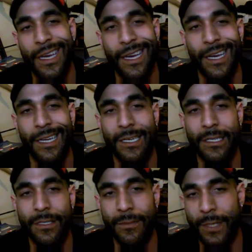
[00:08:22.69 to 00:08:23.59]

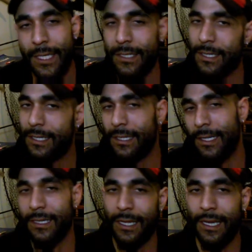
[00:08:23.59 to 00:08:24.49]
And some kids, they
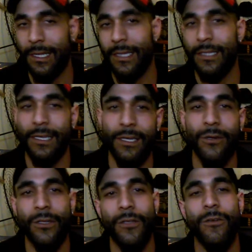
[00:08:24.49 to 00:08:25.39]
like to act like they know
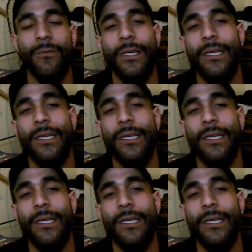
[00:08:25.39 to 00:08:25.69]
a little bit,